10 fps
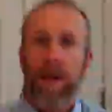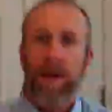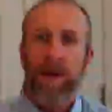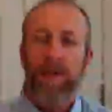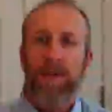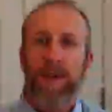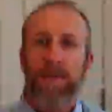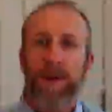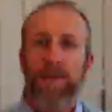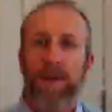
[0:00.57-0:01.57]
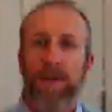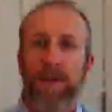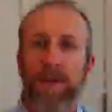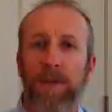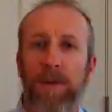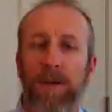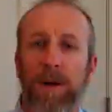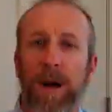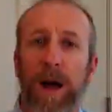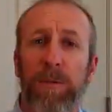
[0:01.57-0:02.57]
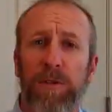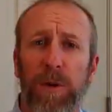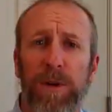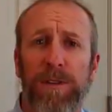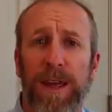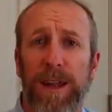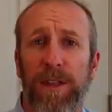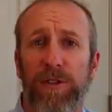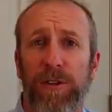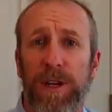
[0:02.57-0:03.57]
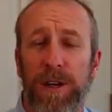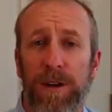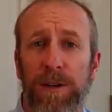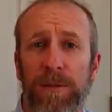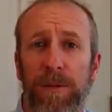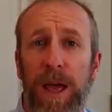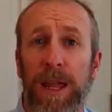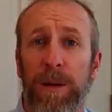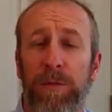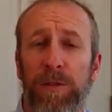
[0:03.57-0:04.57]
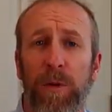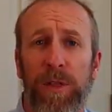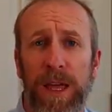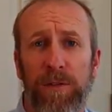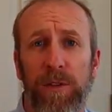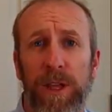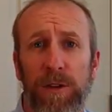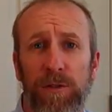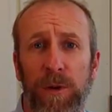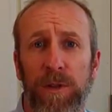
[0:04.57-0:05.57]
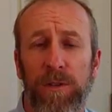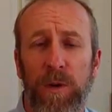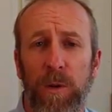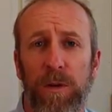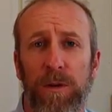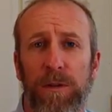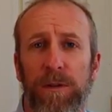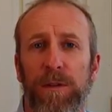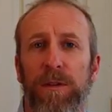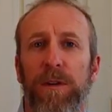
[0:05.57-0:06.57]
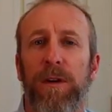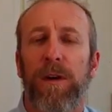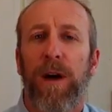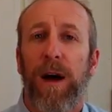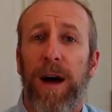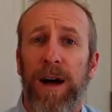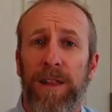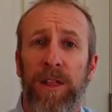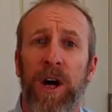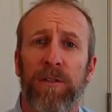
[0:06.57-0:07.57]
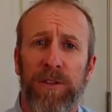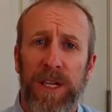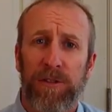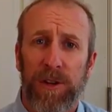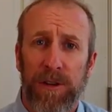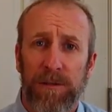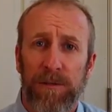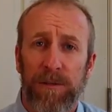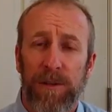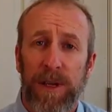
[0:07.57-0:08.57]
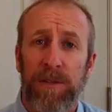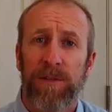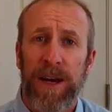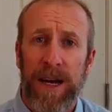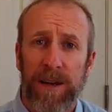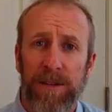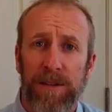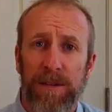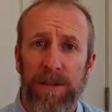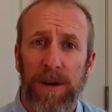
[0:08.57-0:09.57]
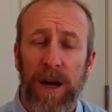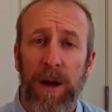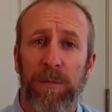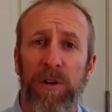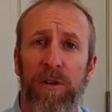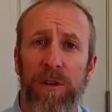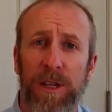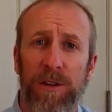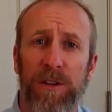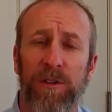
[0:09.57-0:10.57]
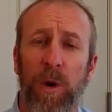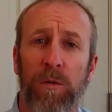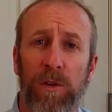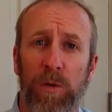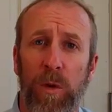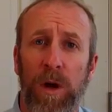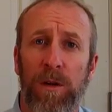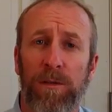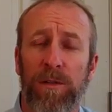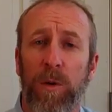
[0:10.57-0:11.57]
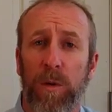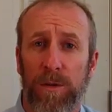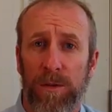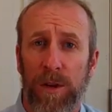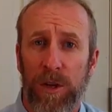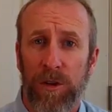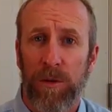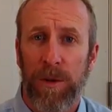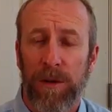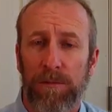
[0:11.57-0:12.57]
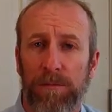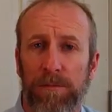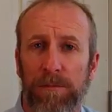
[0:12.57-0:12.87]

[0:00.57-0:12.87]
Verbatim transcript: Hi, I'm Steve McDonald. I'm so excited that you're here, and I'm so thankful that you joined this course. I love teaching. In fact, I'm currently teaching over 12 courses on Udemy.